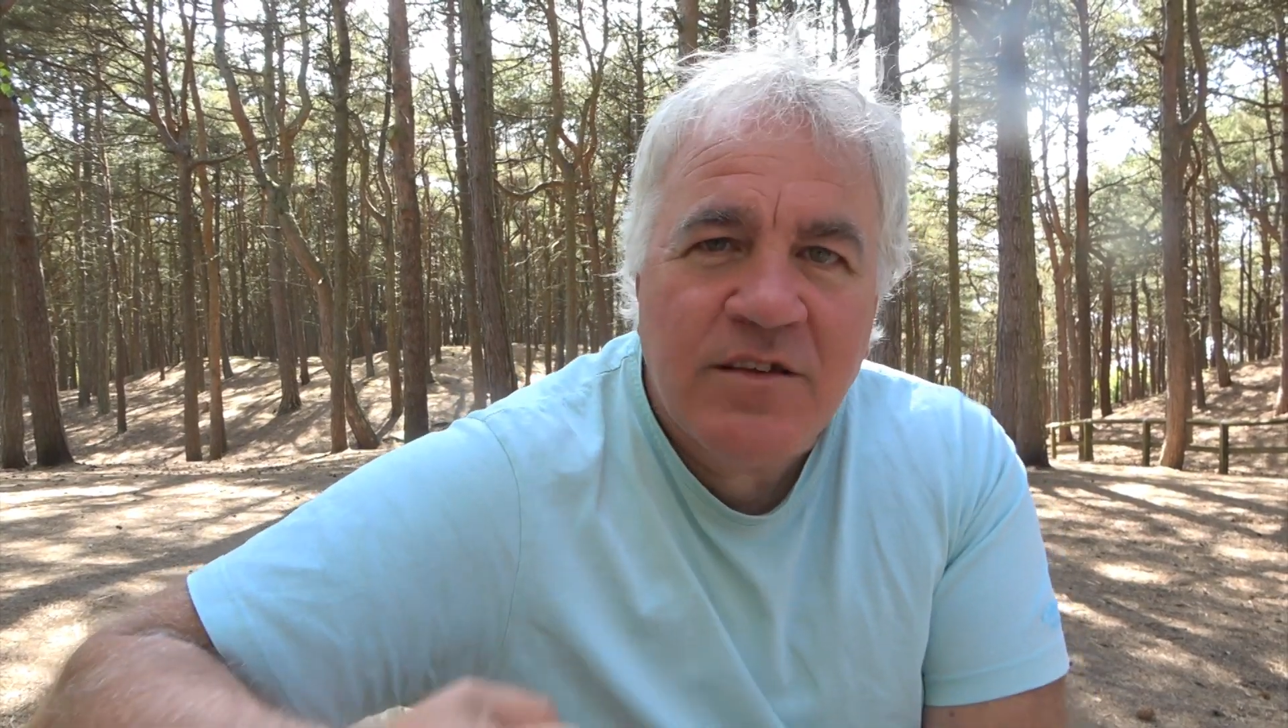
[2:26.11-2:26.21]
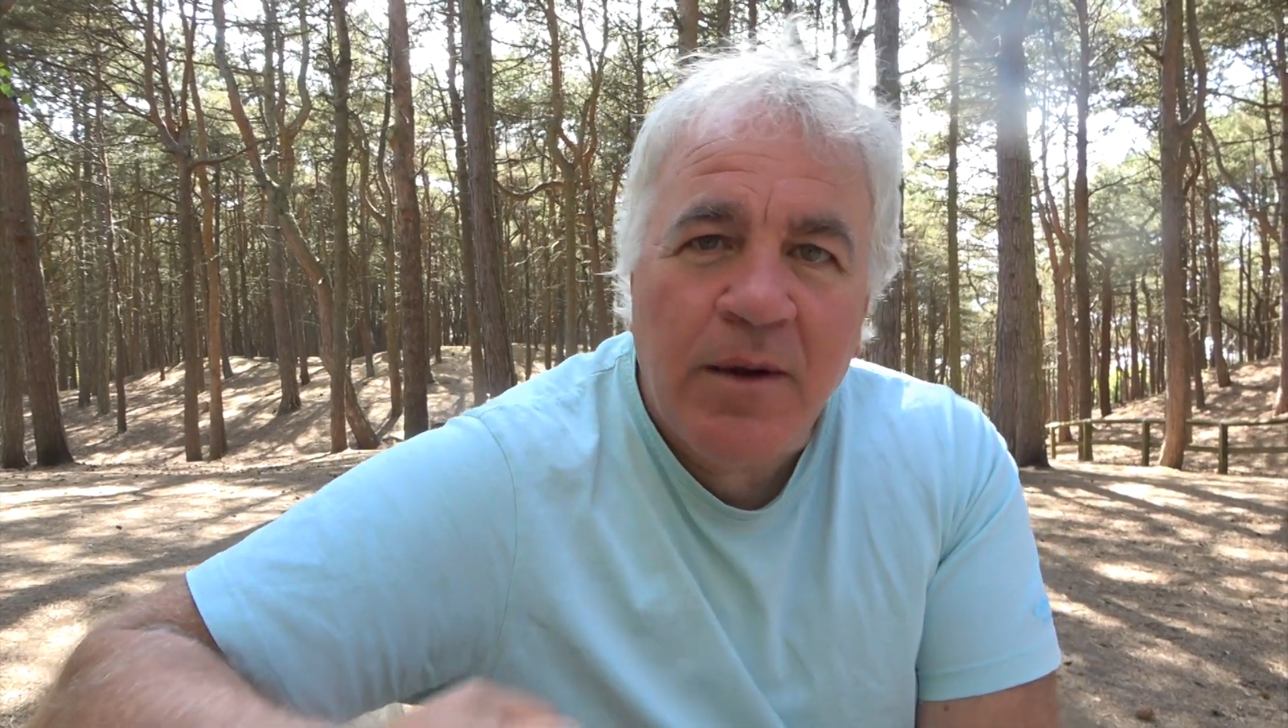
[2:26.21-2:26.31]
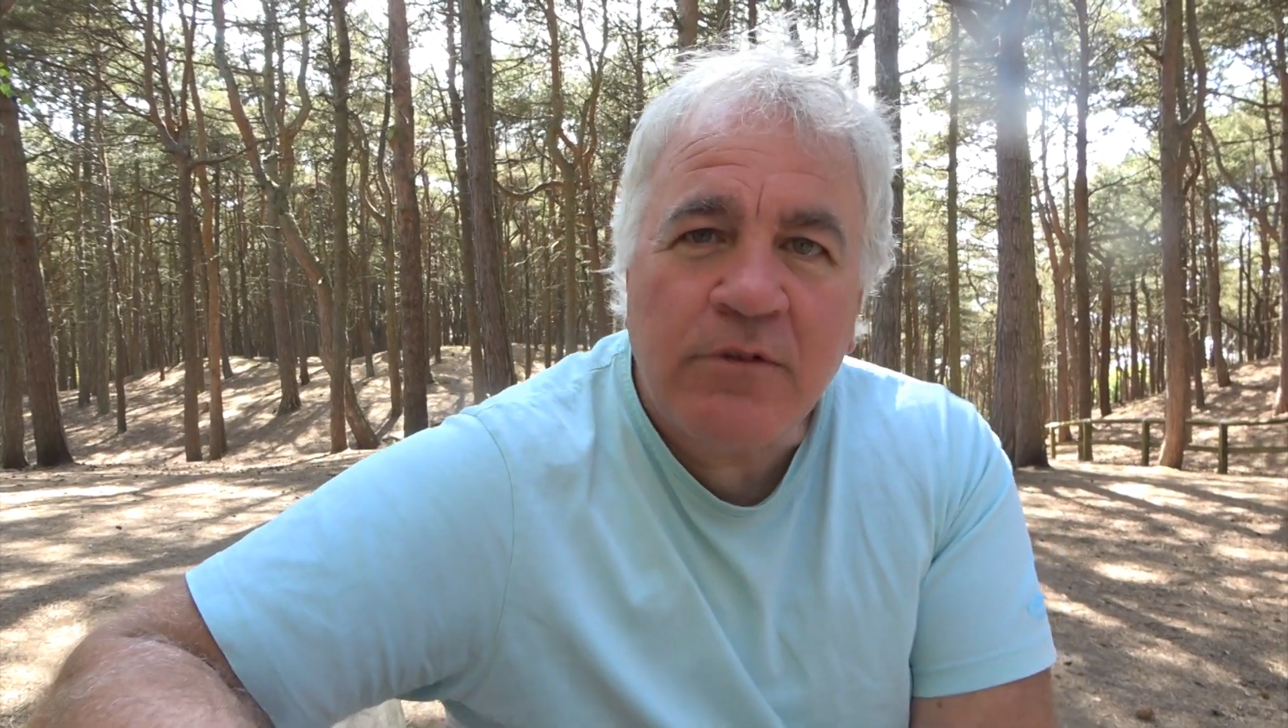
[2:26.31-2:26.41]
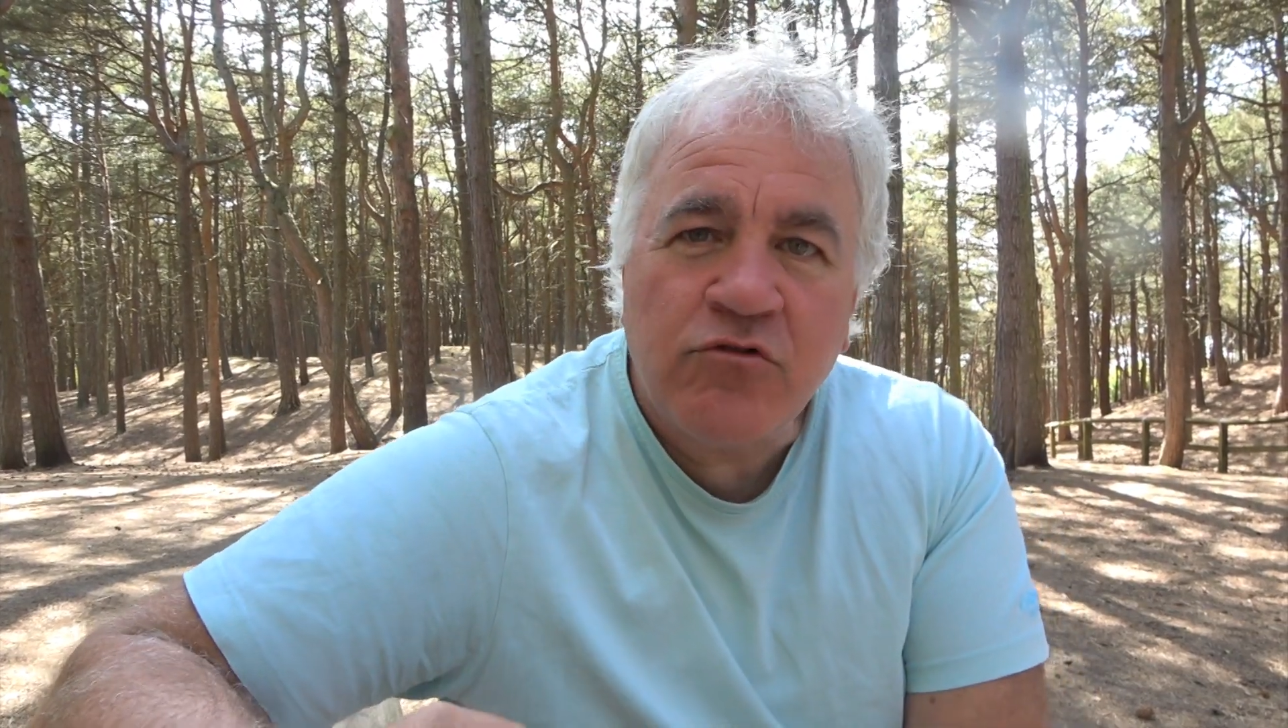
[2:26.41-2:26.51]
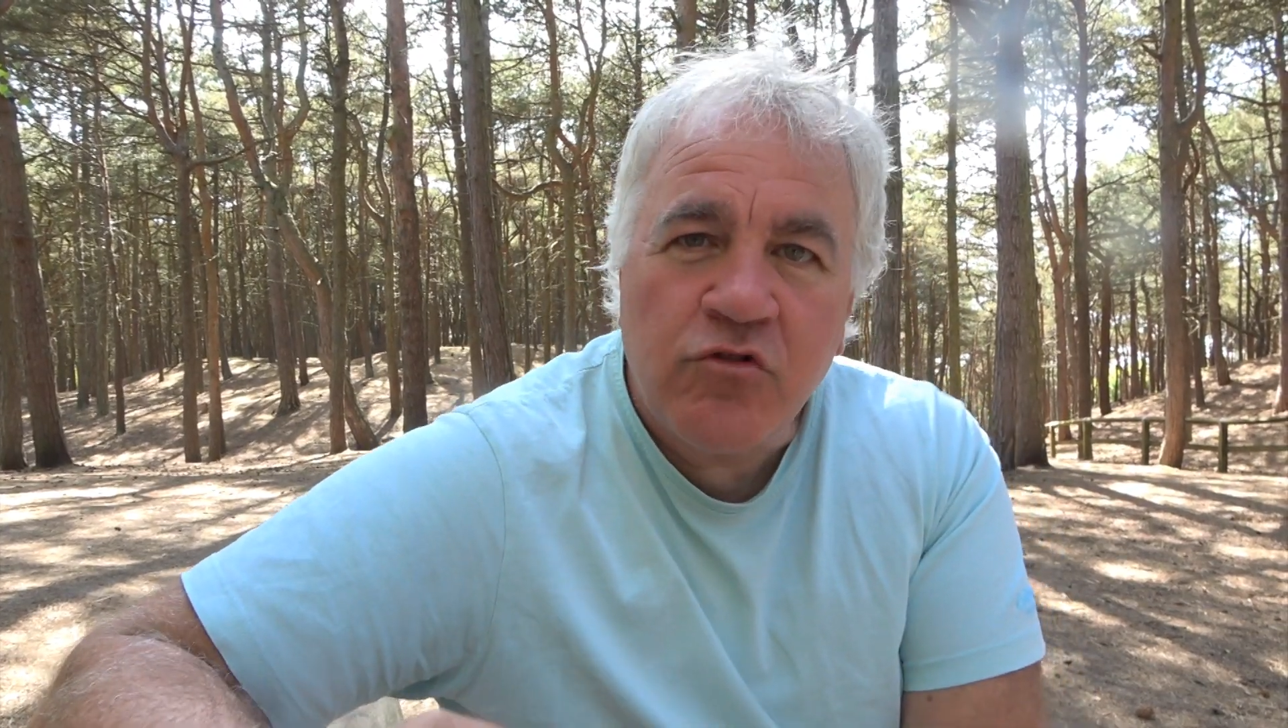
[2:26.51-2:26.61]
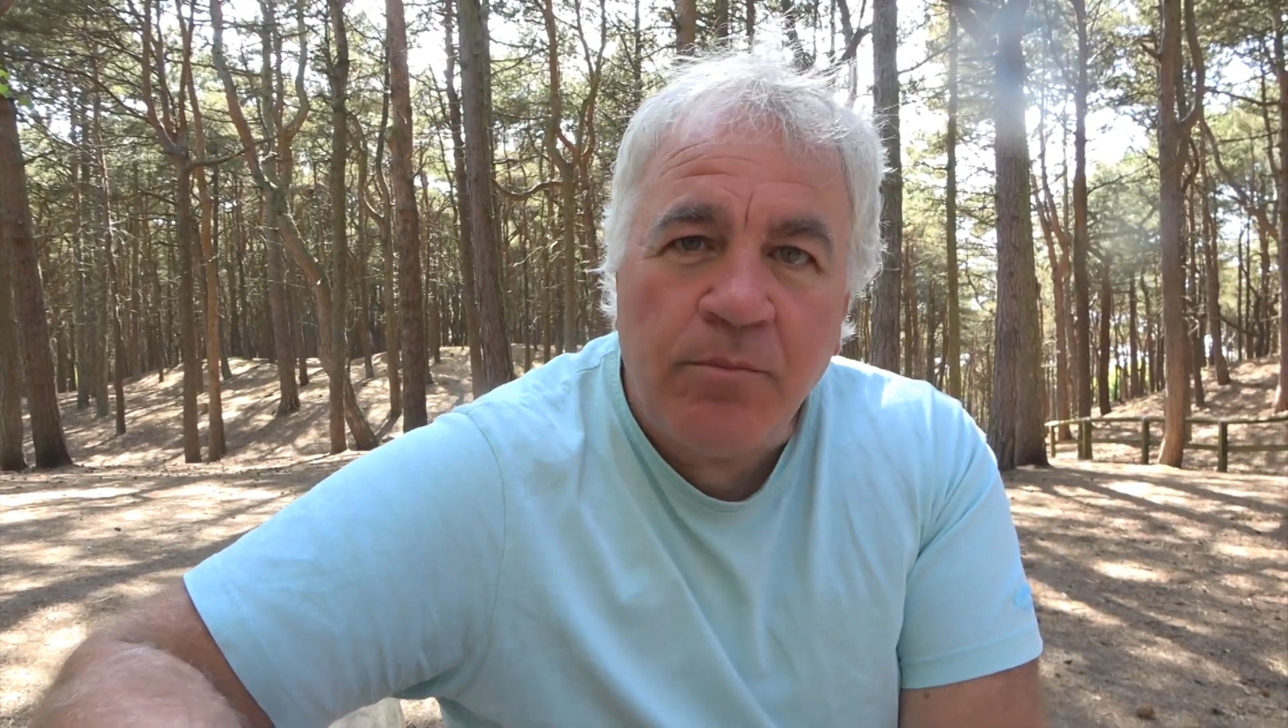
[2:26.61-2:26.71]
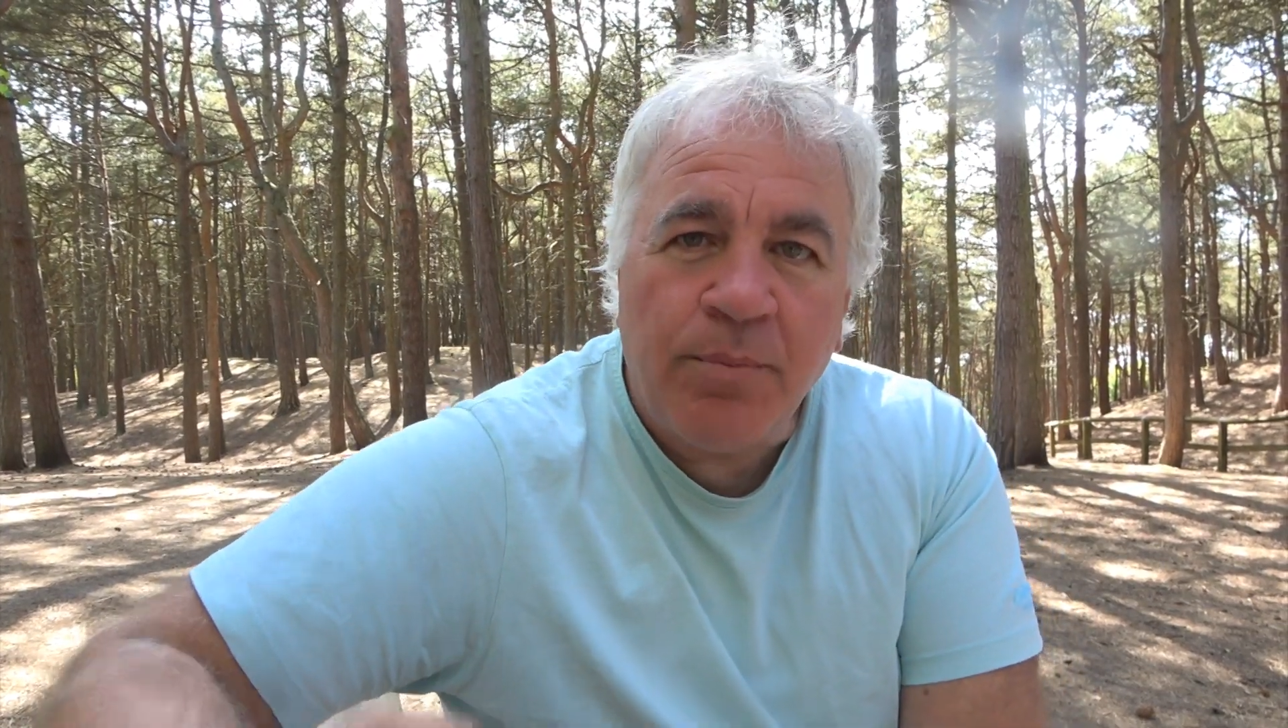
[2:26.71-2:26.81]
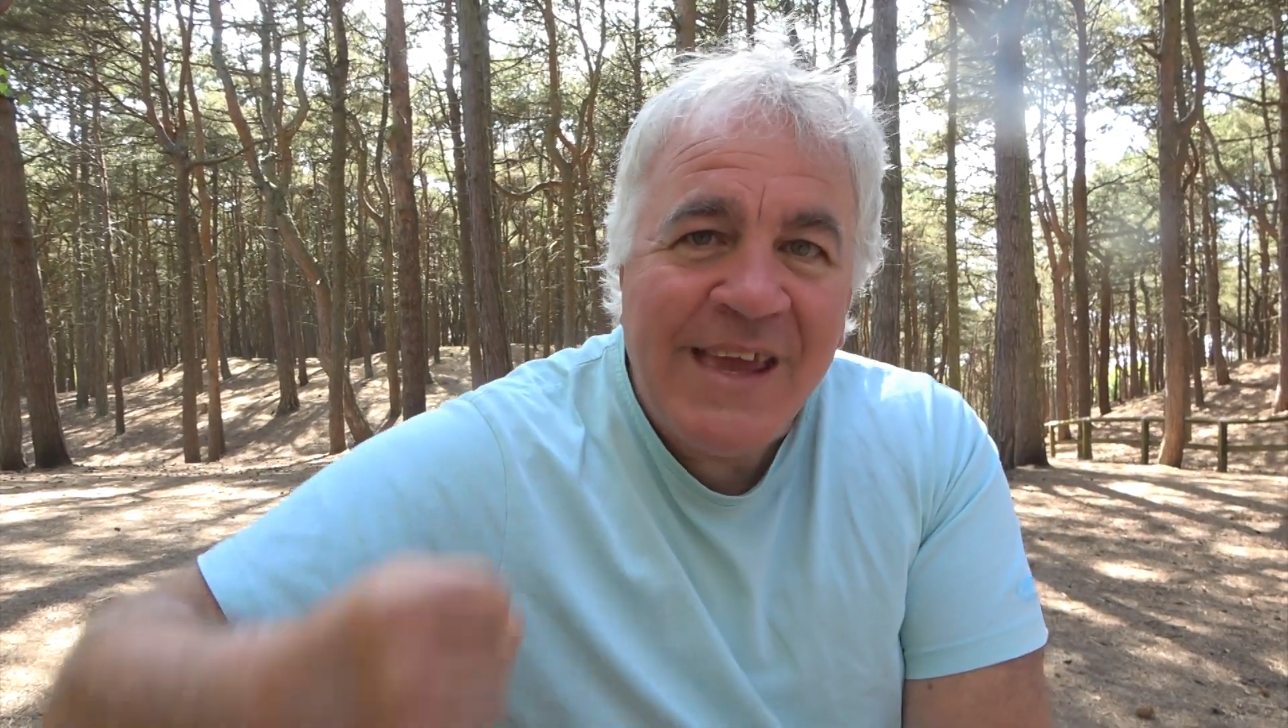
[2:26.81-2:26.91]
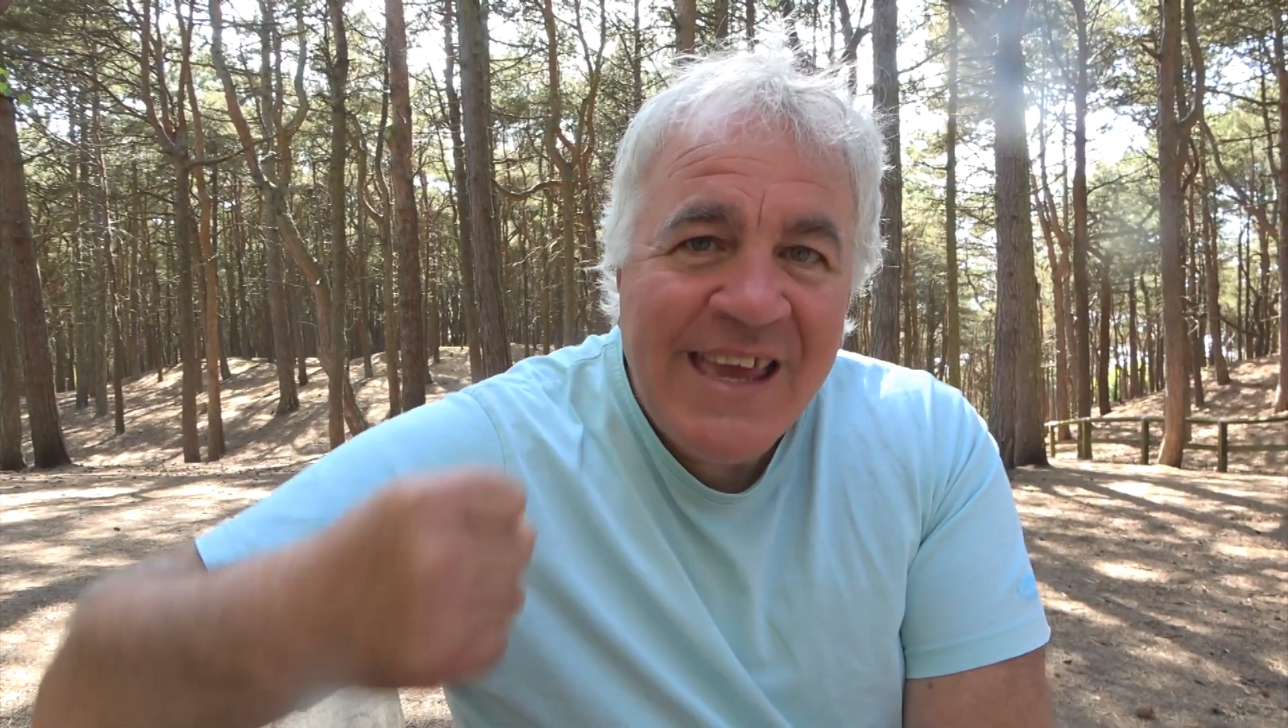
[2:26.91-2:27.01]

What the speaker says: about Trump.